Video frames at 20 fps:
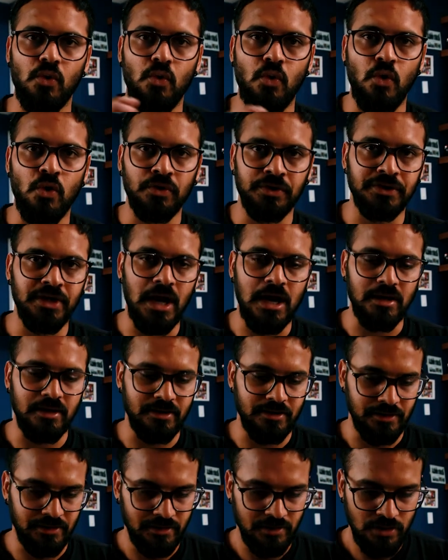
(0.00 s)
or
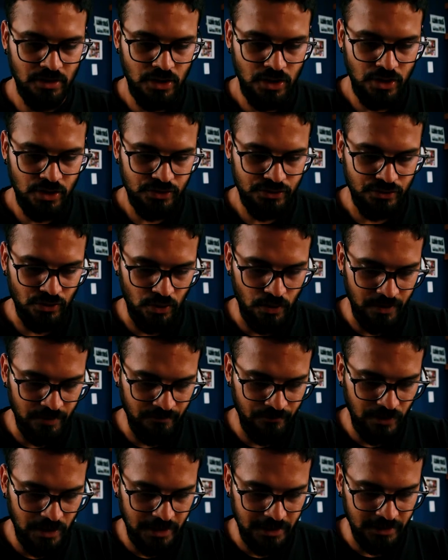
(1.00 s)
darker. So if I